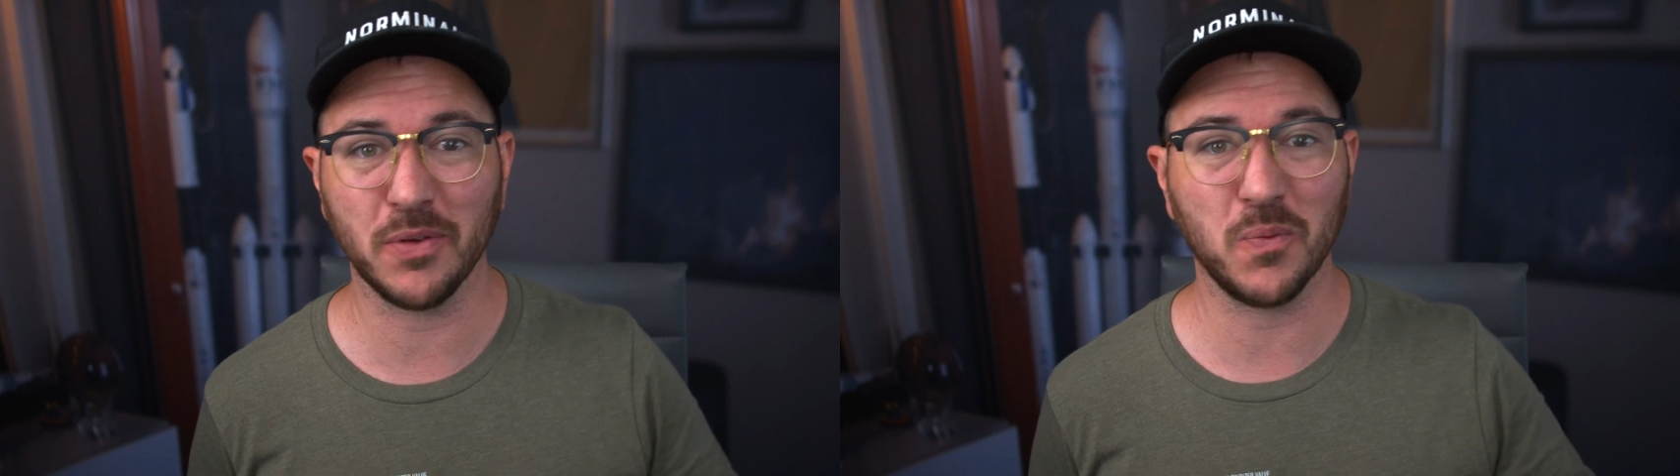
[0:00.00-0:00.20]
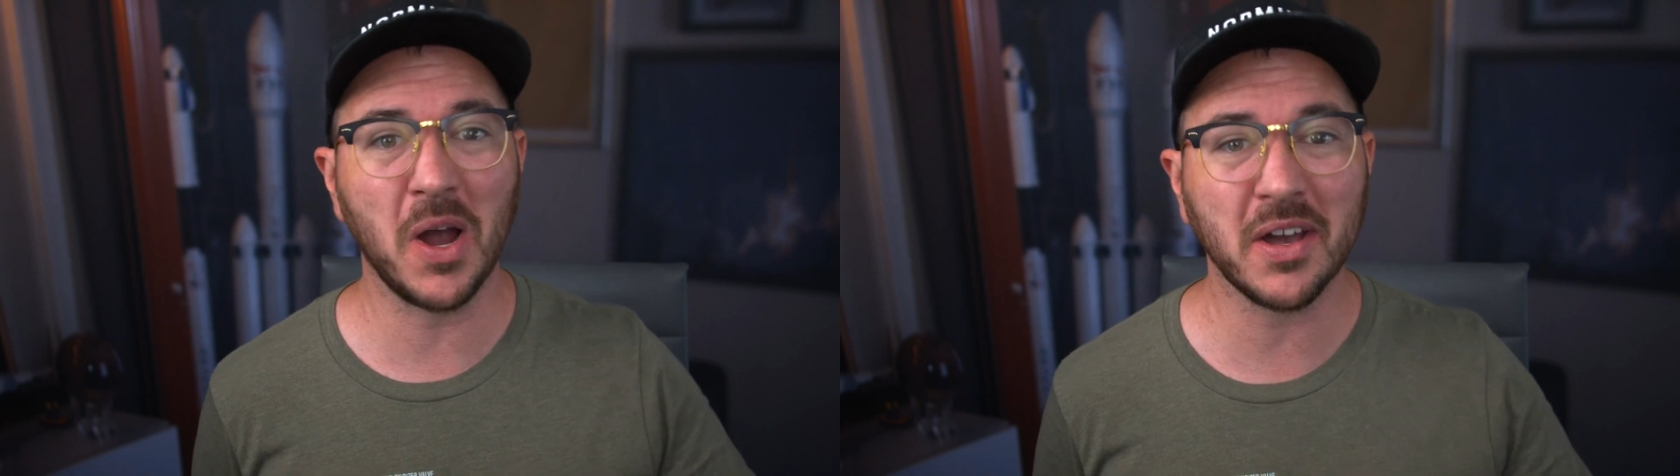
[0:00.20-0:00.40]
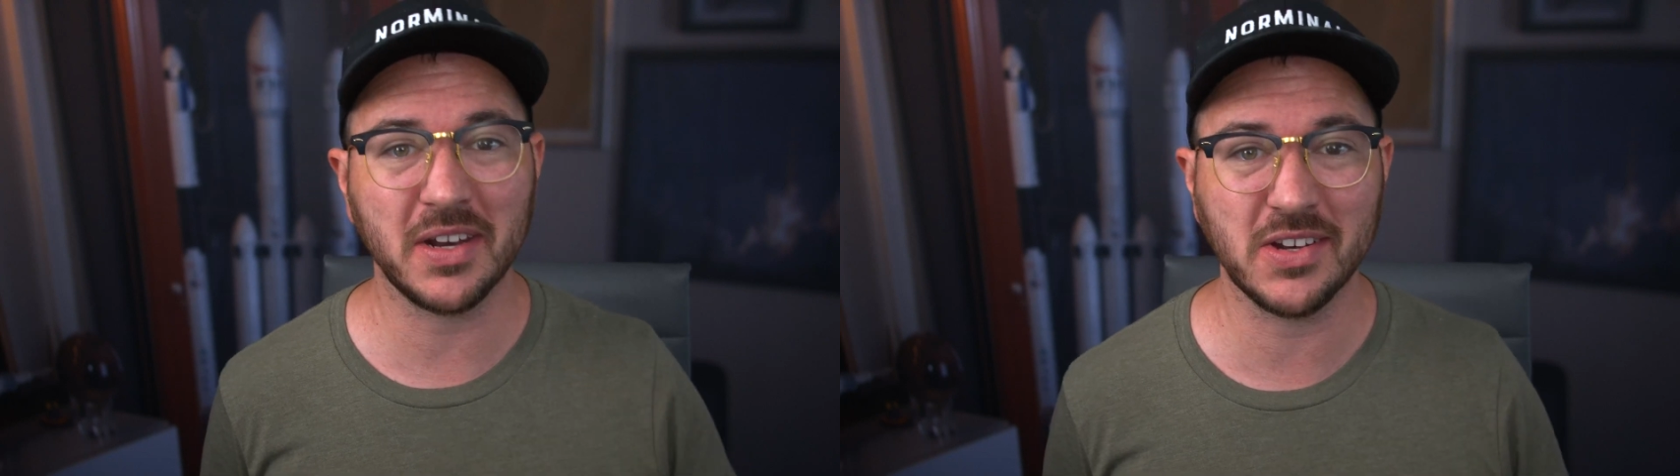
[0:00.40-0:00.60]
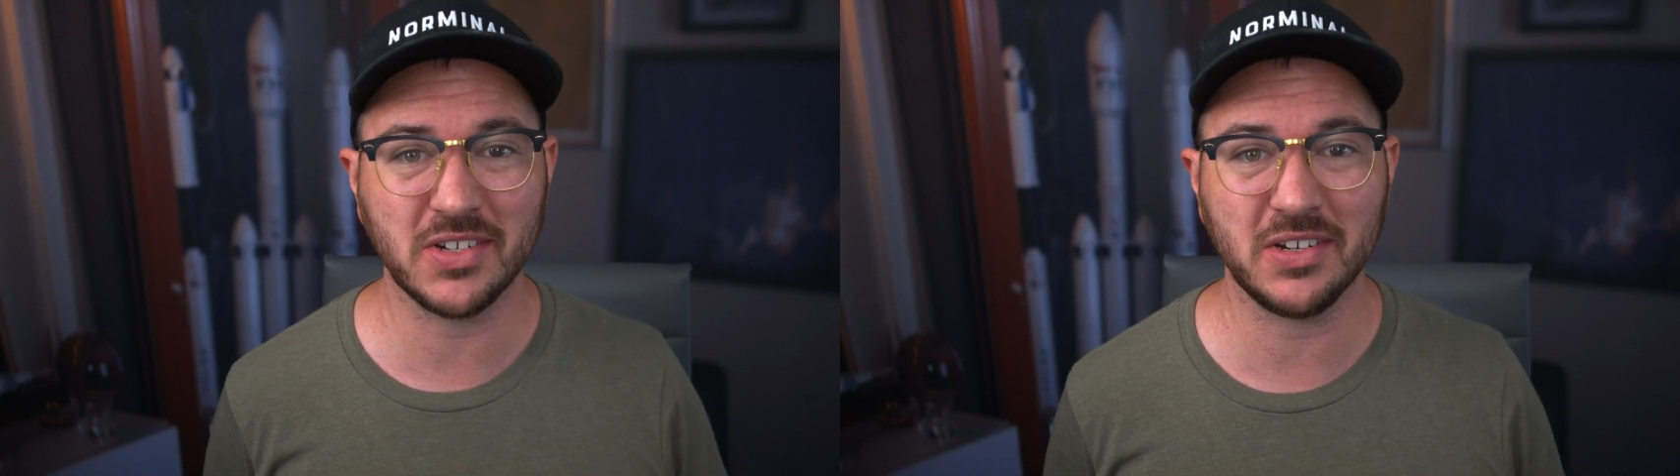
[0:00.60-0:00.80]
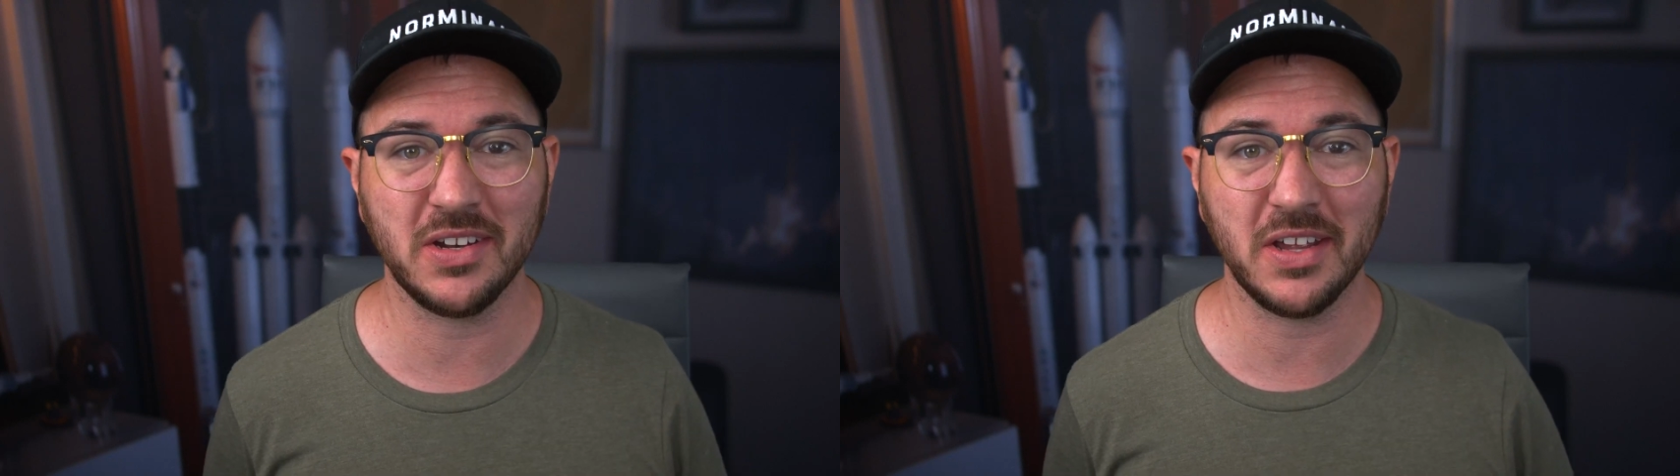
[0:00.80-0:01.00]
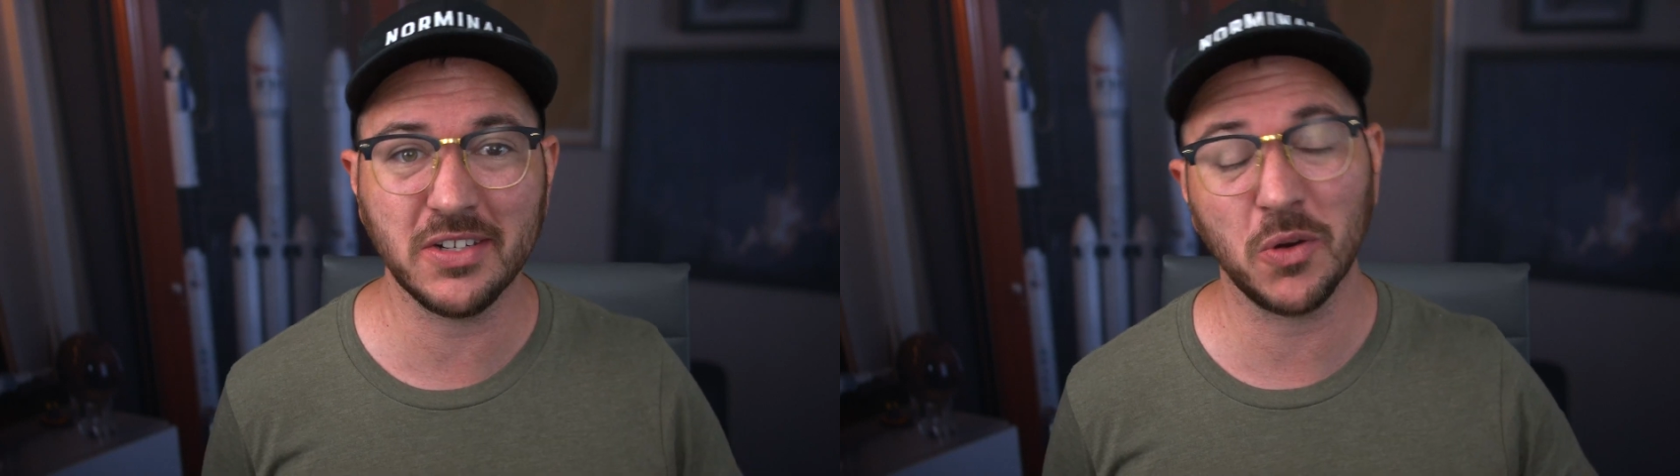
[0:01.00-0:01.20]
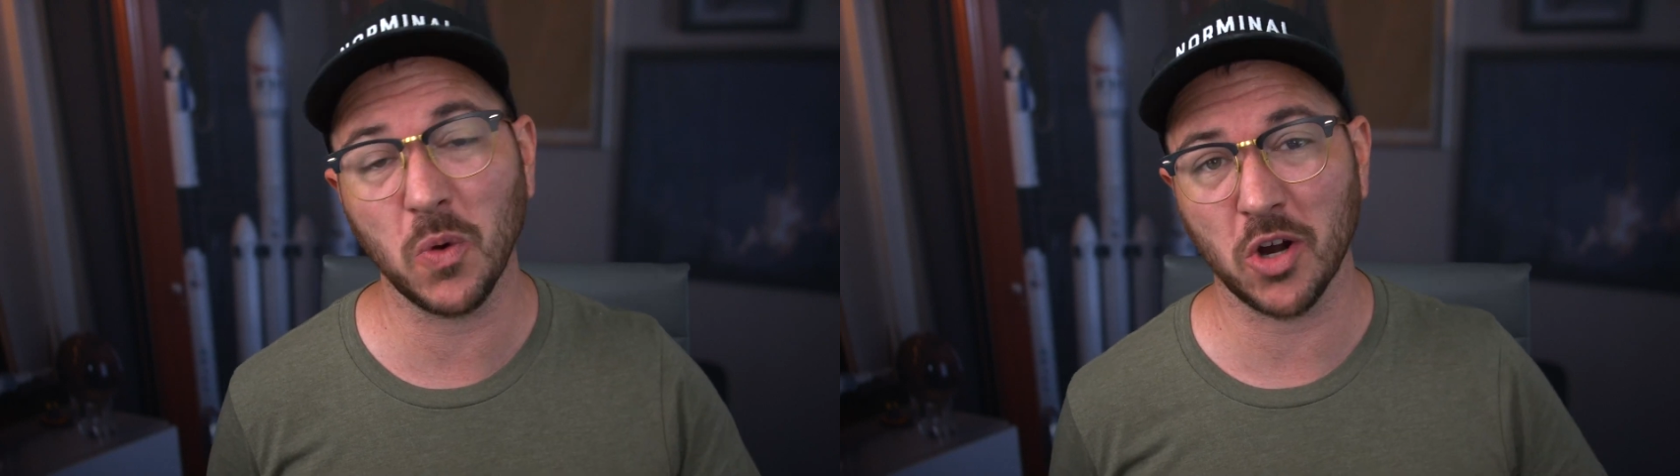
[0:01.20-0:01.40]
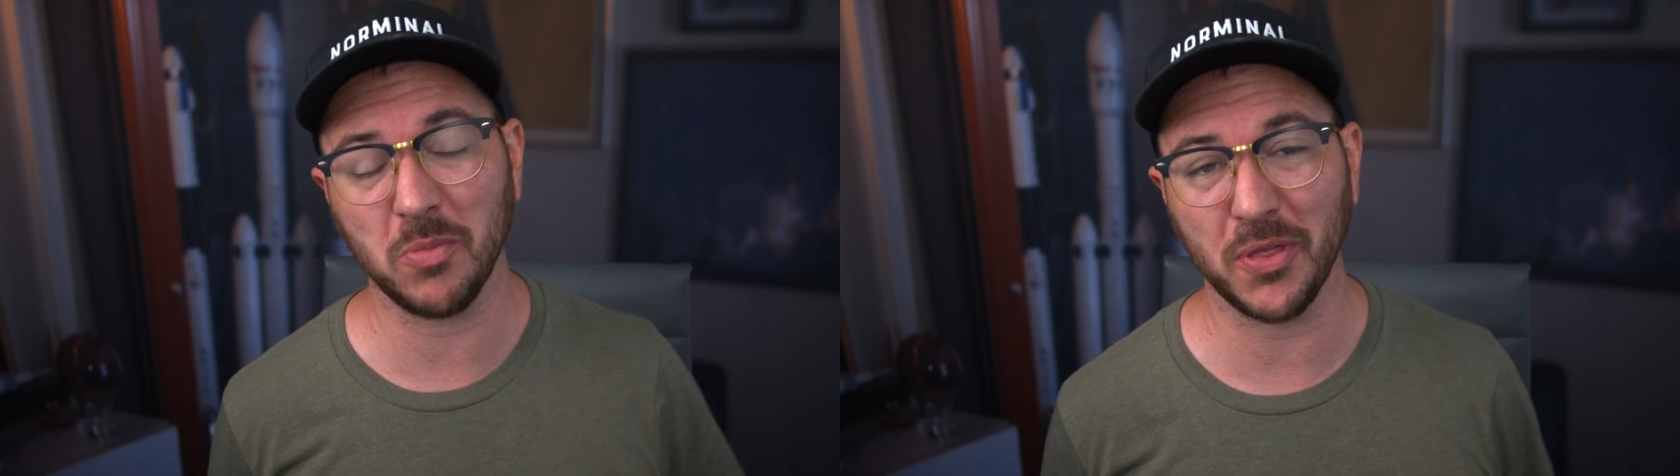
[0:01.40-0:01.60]
rocket engine into
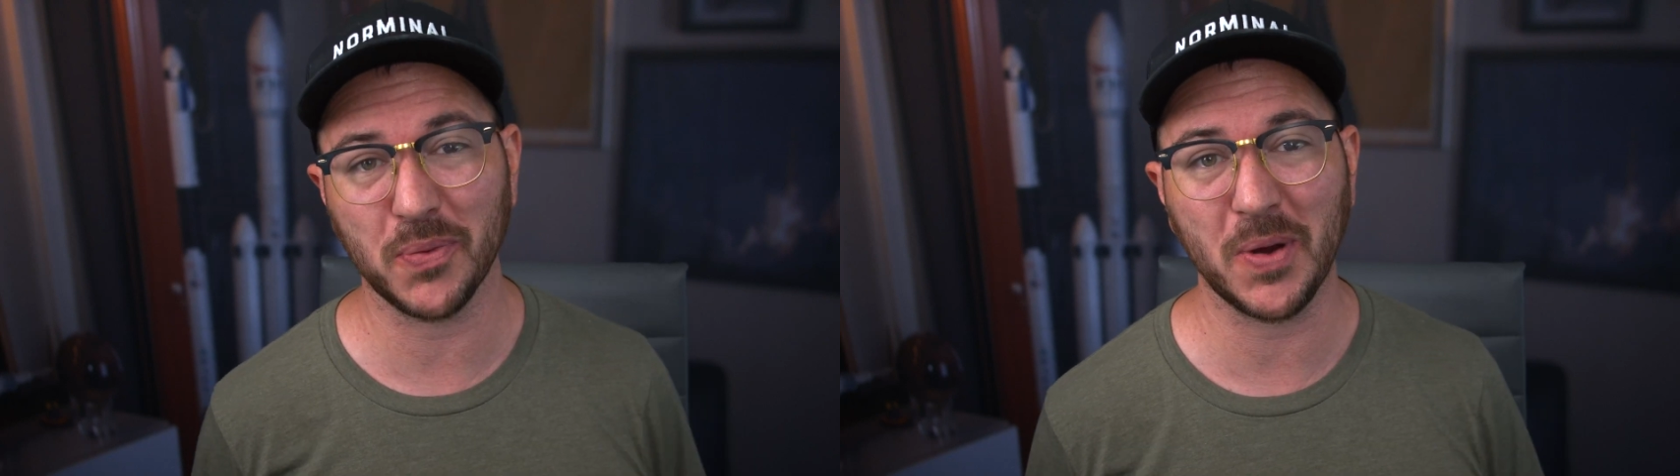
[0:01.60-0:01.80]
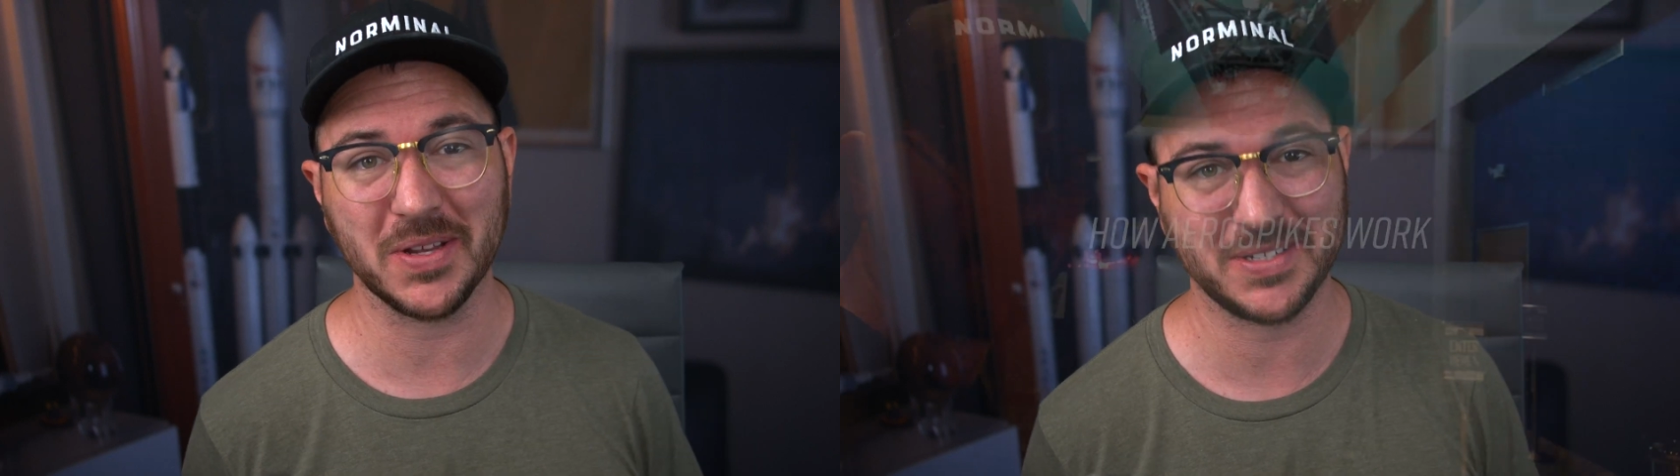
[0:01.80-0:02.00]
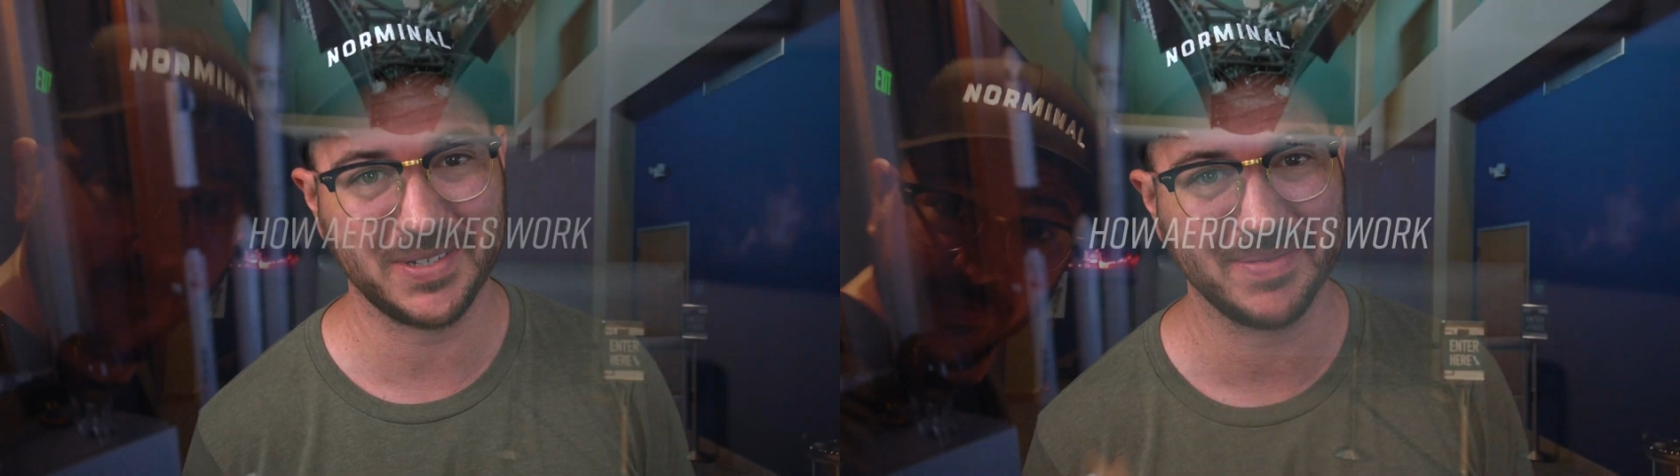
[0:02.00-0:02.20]
workable thrust.